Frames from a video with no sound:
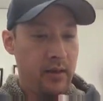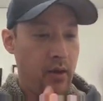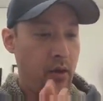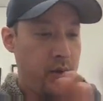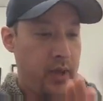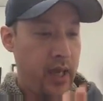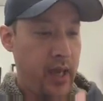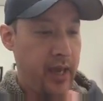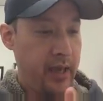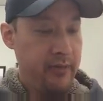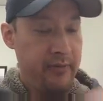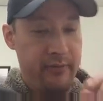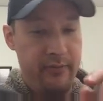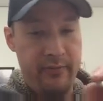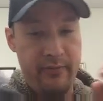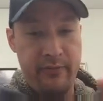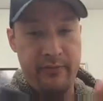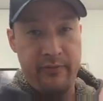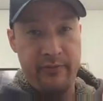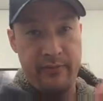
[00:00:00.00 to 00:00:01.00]
Okay,
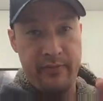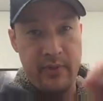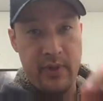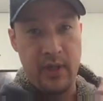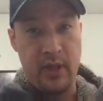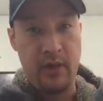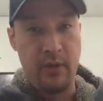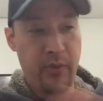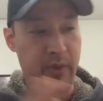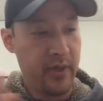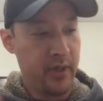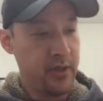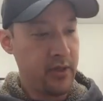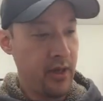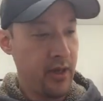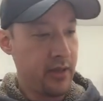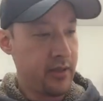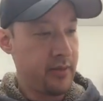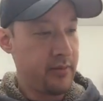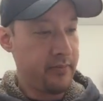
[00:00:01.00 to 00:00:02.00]
here we're going to
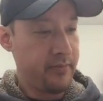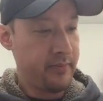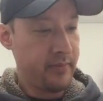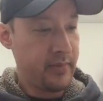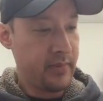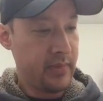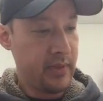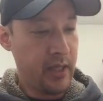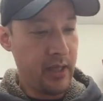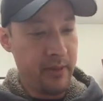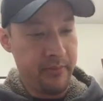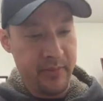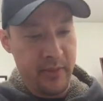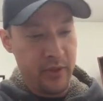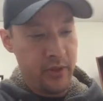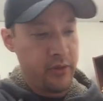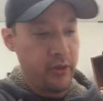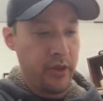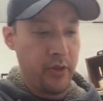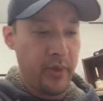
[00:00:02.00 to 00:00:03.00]
talk. I'm going
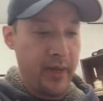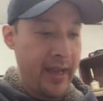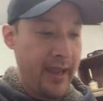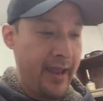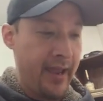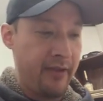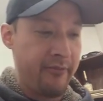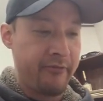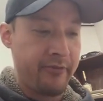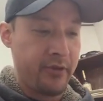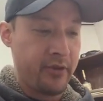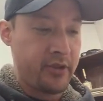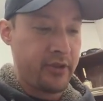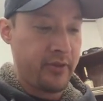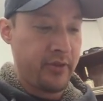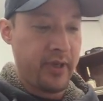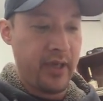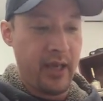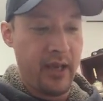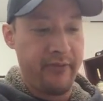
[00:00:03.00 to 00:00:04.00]
to show you what I have first.
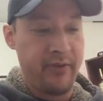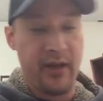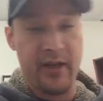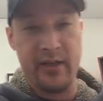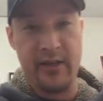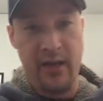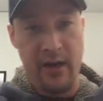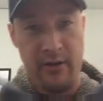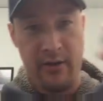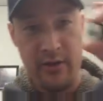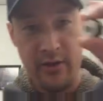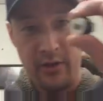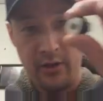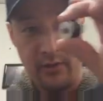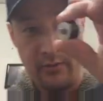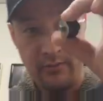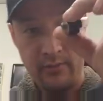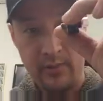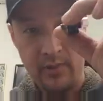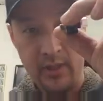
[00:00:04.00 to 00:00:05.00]
Okay, I've got a
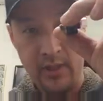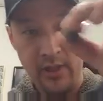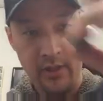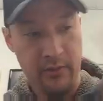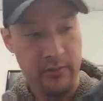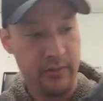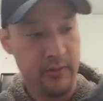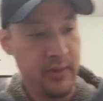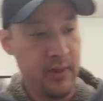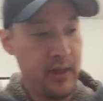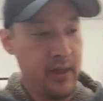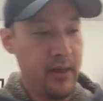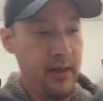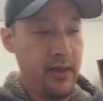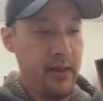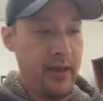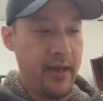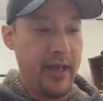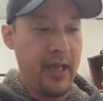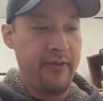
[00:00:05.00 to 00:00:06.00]
Derringer clone.
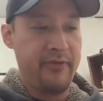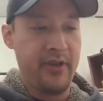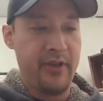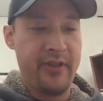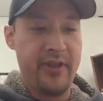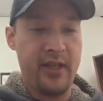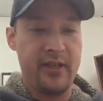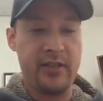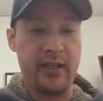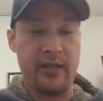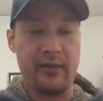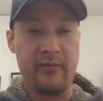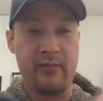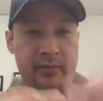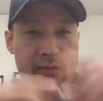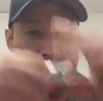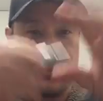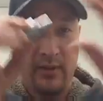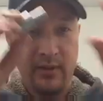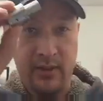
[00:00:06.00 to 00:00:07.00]
I have an Authentic
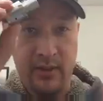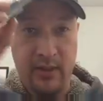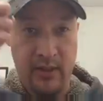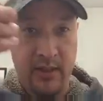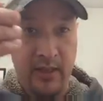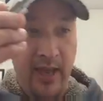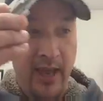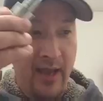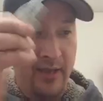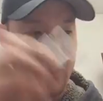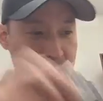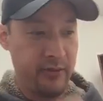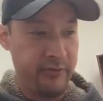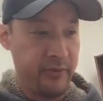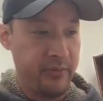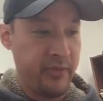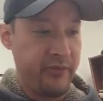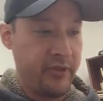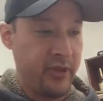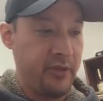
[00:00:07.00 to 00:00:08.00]
Castle
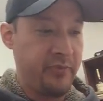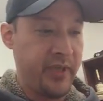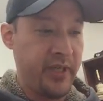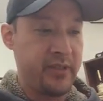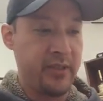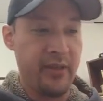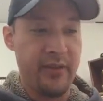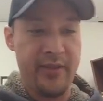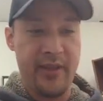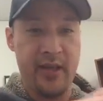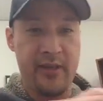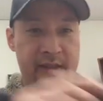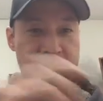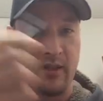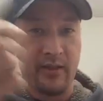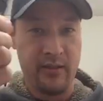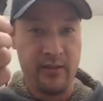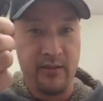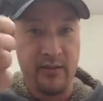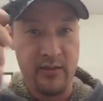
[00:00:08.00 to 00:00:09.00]
from the Philippines.
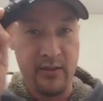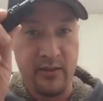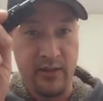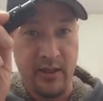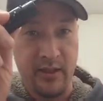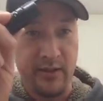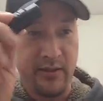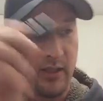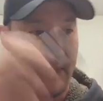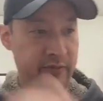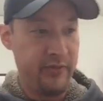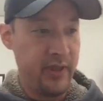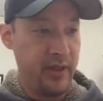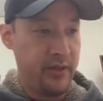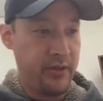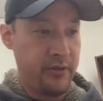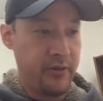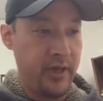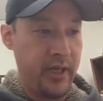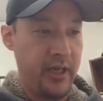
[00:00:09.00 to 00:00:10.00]
Authentic
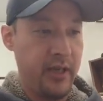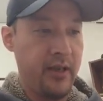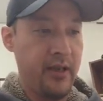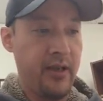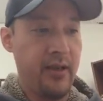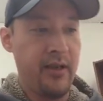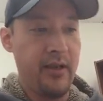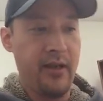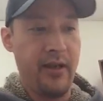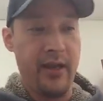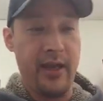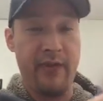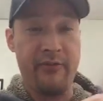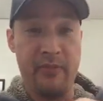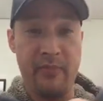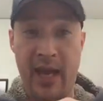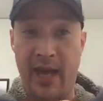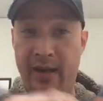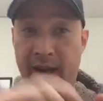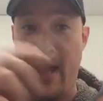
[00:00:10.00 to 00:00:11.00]
CLTV3. I have
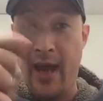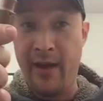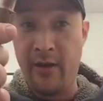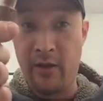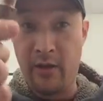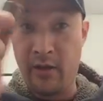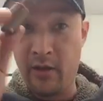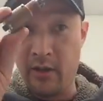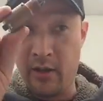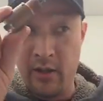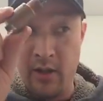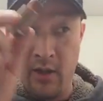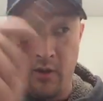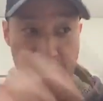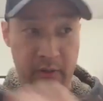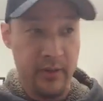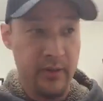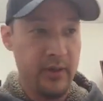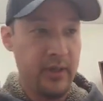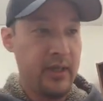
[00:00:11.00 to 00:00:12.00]
a Mad Hatter
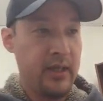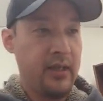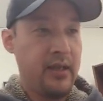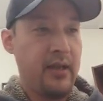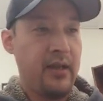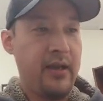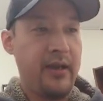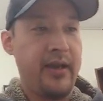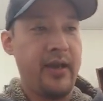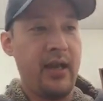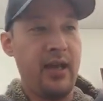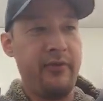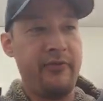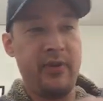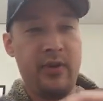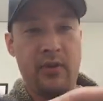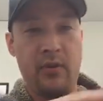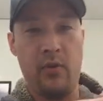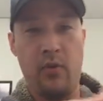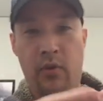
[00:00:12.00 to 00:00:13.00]
clone. I
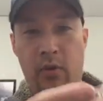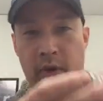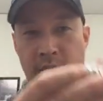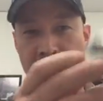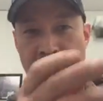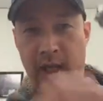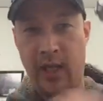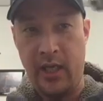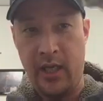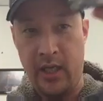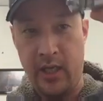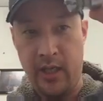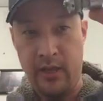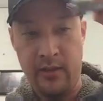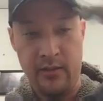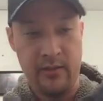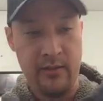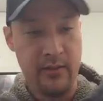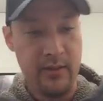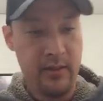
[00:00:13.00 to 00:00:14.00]
have an
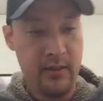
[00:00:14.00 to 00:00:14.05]
Orchid.